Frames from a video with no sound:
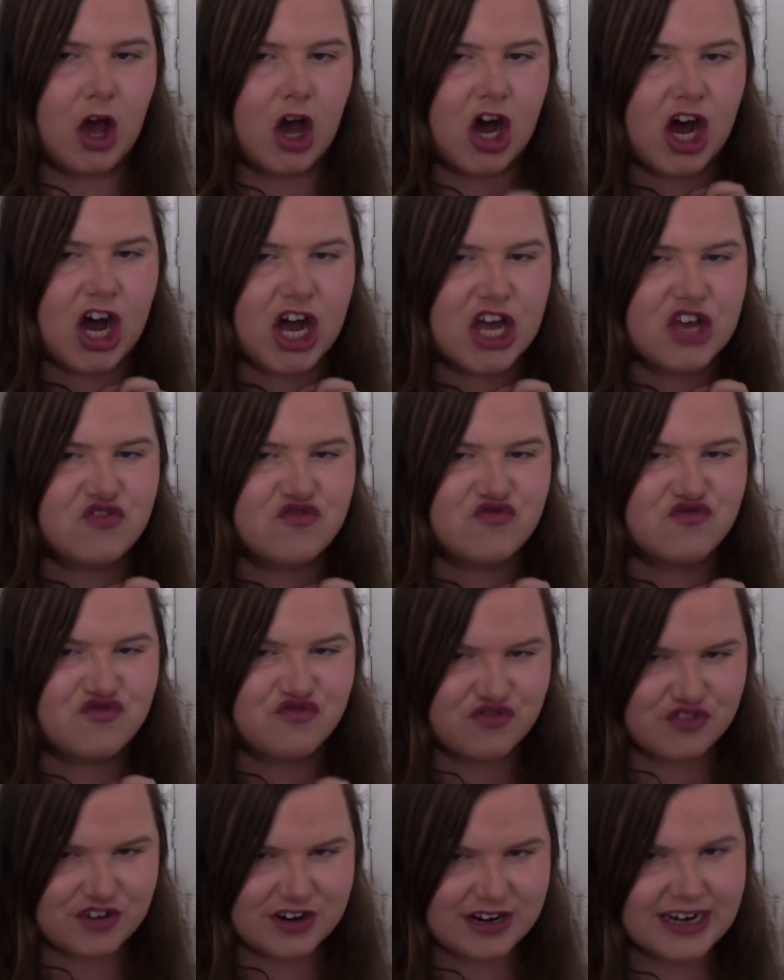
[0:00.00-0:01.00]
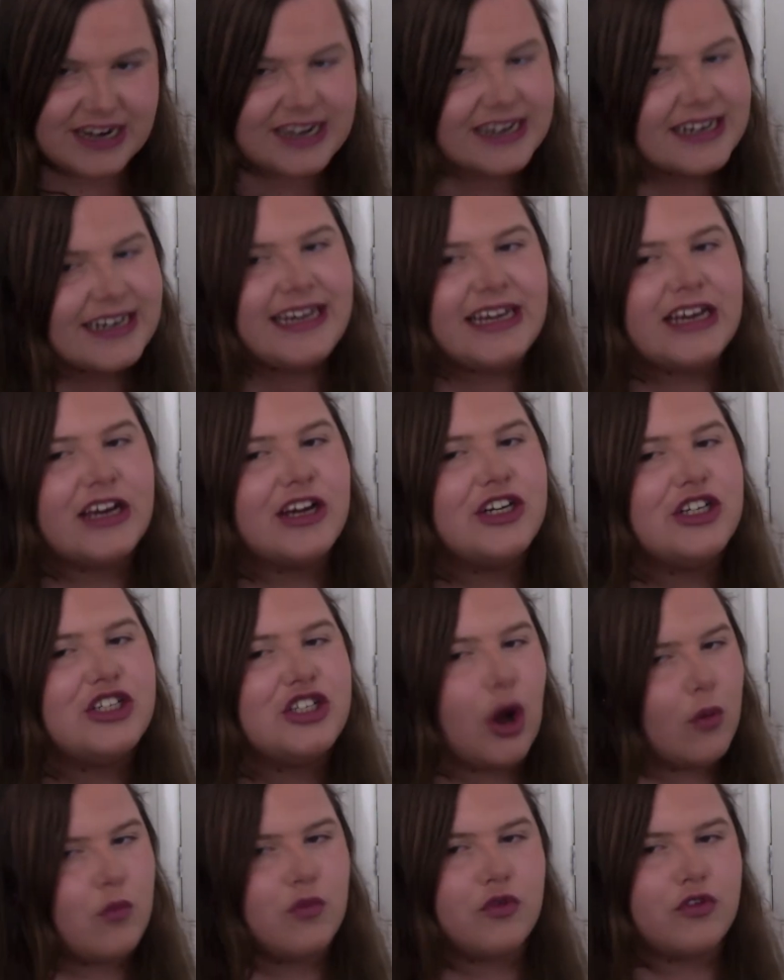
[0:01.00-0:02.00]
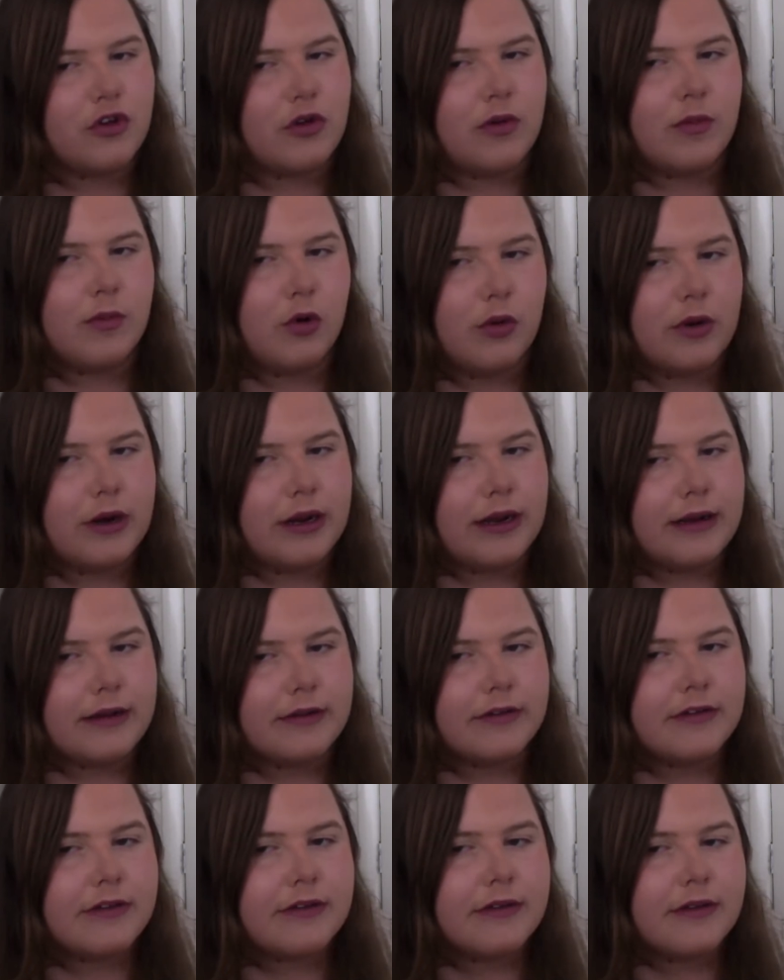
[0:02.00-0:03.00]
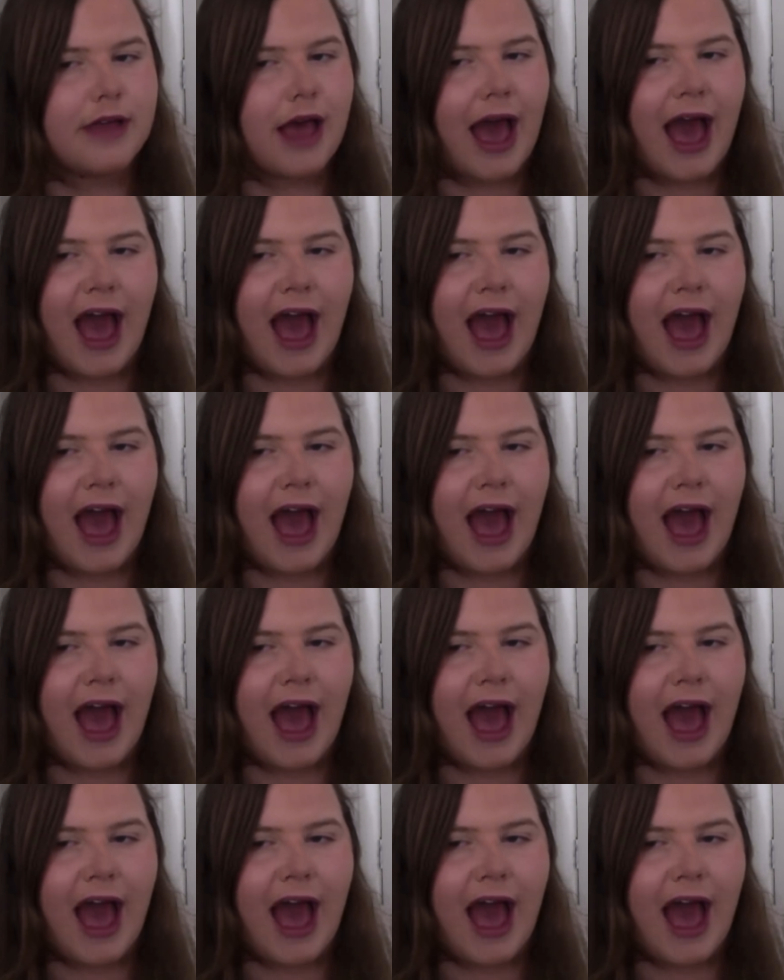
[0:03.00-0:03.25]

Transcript: I really don't do mornings.